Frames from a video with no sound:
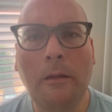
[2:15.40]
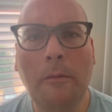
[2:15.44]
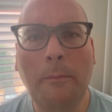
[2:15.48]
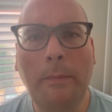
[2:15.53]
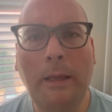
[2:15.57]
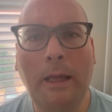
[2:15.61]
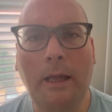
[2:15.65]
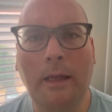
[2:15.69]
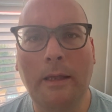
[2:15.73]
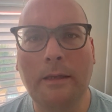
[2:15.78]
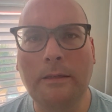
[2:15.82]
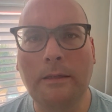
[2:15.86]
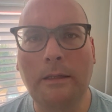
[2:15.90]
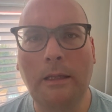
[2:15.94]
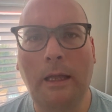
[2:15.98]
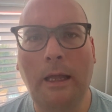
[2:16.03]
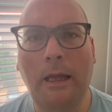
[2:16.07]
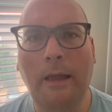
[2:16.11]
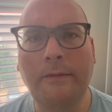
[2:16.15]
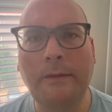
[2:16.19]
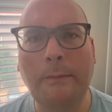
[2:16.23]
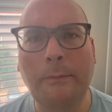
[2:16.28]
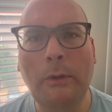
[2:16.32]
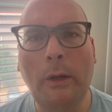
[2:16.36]
past
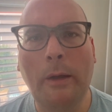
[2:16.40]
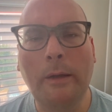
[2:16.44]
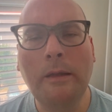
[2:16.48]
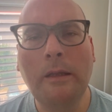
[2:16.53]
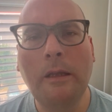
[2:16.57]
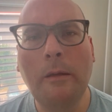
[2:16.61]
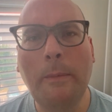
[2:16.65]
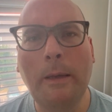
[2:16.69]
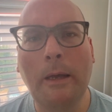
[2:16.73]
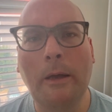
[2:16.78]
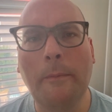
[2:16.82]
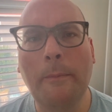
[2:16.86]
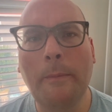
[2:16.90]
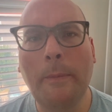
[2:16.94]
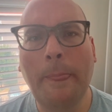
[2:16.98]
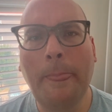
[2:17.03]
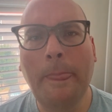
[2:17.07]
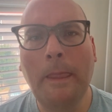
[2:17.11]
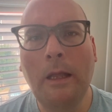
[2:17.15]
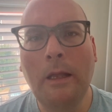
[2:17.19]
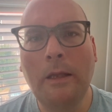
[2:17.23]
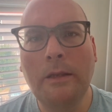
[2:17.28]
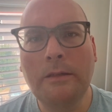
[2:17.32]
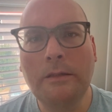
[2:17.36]
lives. I'm talking about
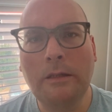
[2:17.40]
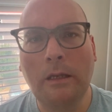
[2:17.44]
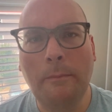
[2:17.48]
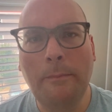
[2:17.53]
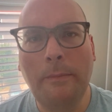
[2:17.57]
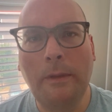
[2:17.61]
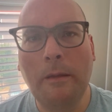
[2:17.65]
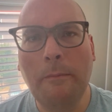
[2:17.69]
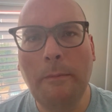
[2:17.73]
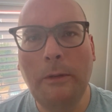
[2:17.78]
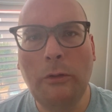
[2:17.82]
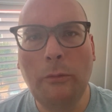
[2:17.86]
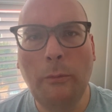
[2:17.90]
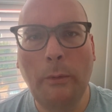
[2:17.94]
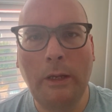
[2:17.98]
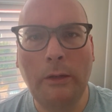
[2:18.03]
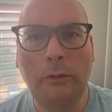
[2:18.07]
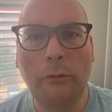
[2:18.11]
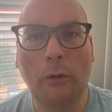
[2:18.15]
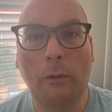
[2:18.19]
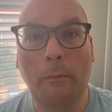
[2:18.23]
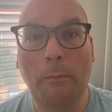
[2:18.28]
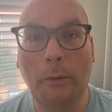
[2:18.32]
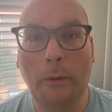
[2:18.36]
something between
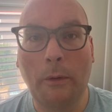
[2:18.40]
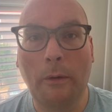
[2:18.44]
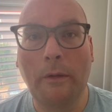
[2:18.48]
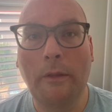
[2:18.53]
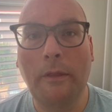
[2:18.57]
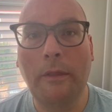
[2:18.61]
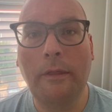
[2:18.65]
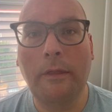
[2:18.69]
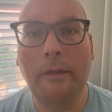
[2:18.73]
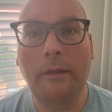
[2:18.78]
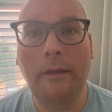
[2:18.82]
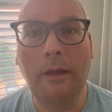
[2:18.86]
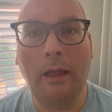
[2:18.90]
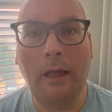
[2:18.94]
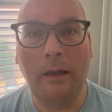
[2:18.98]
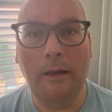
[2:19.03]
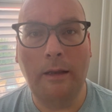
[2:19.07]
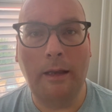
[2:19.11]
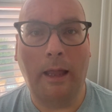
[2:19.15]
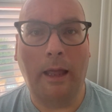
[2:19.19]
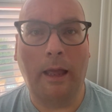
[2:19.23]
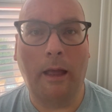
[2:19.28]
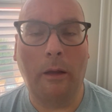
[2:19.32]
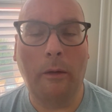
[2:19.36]
your birth and
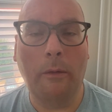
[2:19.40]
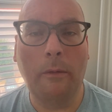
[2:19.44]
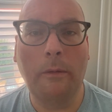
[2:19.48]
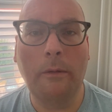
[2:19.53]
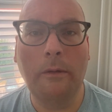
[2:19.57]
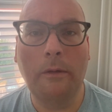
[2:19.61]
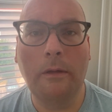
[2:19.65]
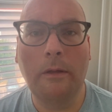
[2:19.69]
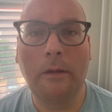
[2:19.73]
now,